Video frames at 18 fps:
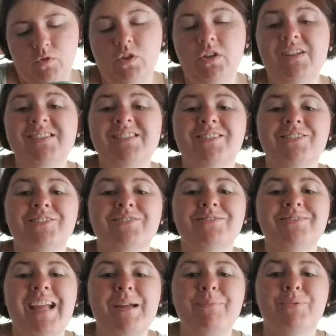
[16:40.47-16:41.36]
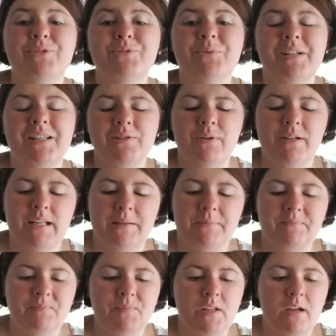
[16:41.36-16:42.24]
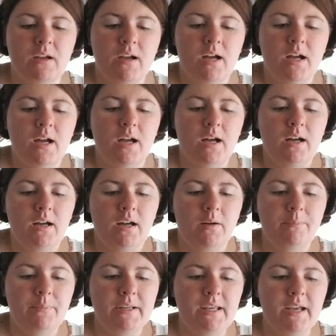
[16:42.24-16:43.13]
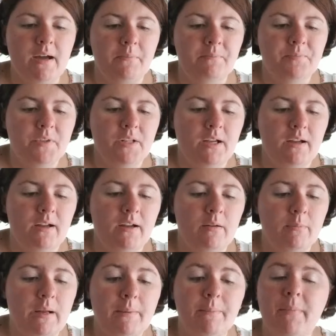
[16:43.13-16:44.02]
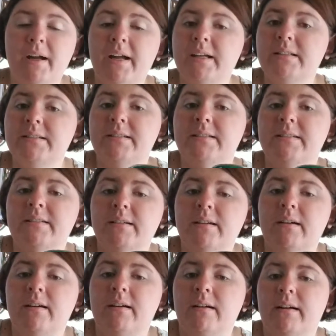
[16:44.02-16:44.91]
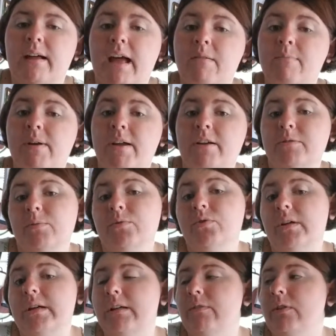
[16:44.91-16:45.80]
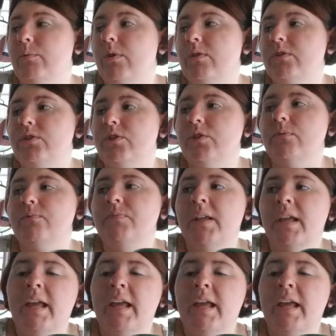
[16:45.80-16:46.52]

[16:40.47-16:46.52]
Good until April 2020. But yeah, I might have my husband try it if he wants to.